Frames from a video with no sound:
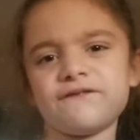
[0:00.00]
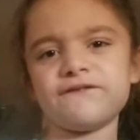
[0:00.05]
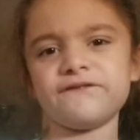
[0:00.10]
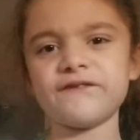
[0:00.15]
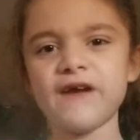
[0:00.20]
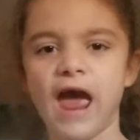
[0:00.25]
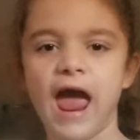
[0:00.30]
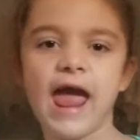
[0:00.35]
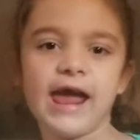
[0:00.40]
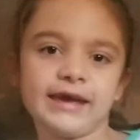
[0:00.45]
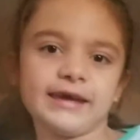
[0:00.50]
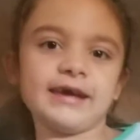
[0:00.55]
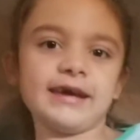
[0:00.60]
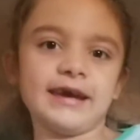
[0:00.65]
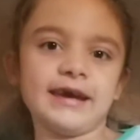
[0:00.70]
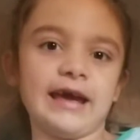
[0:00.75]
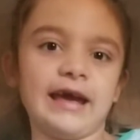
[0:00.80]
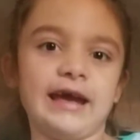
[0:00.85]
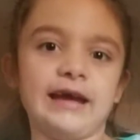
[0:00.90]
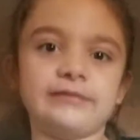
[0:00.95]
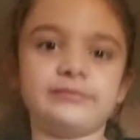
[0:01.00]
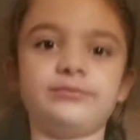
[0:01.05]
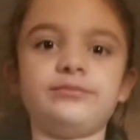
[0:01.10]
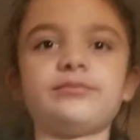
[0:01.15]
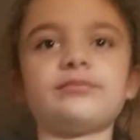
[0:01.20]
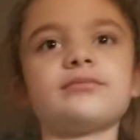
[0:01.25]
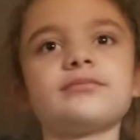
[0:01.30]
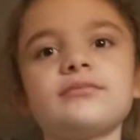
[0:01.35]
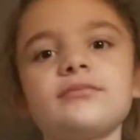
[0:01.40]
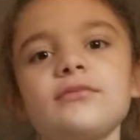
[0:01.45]
Bank.
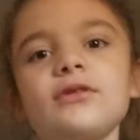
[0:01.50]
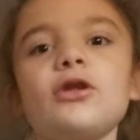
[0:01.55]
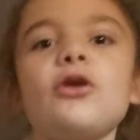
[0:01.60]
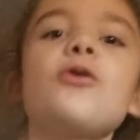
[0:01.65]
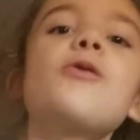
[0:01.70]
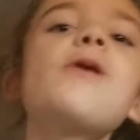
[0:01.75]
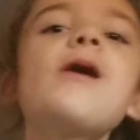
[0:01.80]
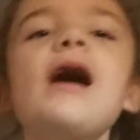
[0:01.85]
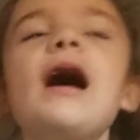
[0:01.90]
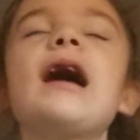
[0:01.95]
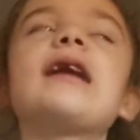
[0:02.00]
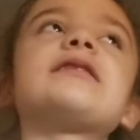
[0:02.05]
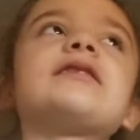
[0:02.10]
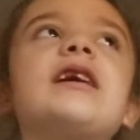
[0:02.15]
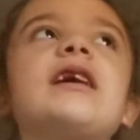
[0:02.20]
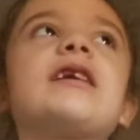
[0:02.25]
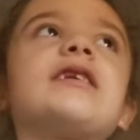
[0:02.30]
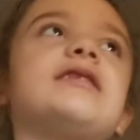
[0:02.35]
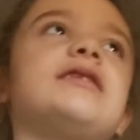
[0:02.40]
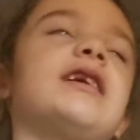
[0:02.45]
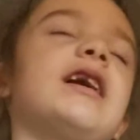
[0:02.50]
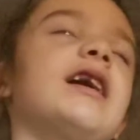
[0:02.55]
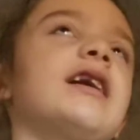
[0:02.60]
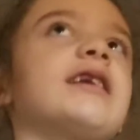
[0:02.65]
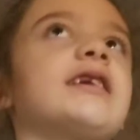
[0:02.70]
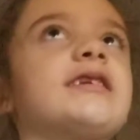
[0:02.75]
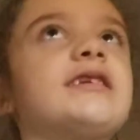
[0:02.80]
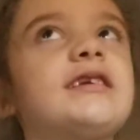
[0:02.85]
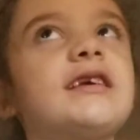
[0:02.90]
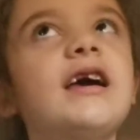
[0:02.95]
Well,
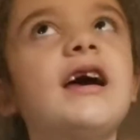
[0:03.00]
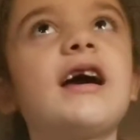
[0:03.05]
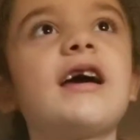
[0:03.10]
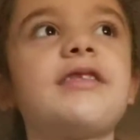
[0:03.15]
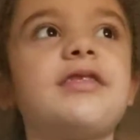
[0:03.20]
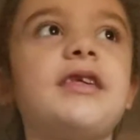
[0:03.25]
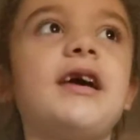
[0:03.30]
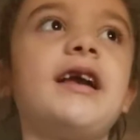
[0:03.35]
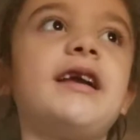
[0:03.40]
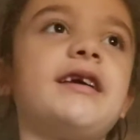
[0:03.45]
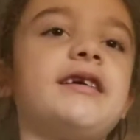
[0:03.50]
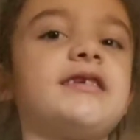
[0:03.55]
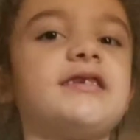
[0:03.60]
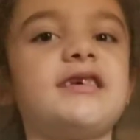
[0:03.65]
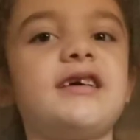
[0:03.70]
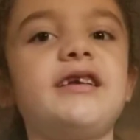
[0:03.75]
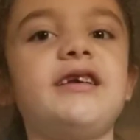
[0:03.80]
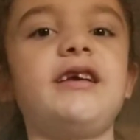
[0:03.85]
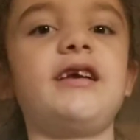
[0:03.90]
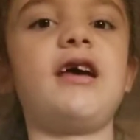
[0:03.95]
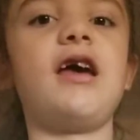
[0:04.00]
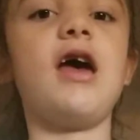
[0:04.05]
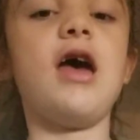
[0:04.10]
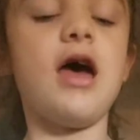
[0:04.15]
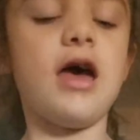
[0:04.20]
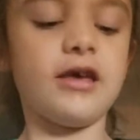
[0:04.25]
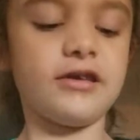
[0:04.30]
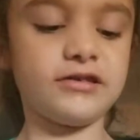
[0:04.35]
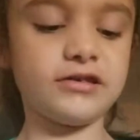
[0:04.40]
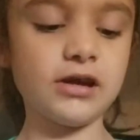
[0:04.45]
Xxx Sunny.
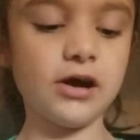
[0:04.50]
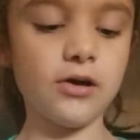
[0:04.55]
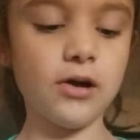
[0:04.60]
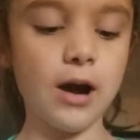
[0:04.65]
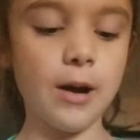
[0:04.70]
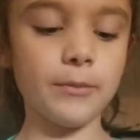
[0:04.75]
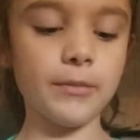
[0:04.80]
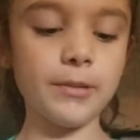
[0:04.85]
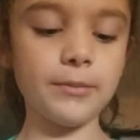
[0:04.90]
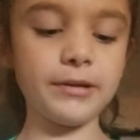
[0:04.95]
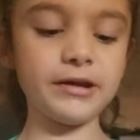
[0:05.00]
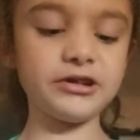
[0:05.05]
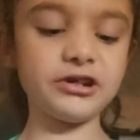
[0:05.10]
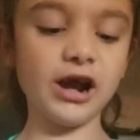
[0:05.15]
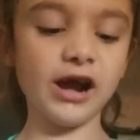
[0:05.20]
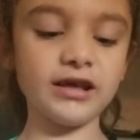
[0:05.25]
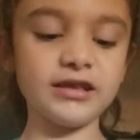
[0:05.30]
So I'm gonna be trying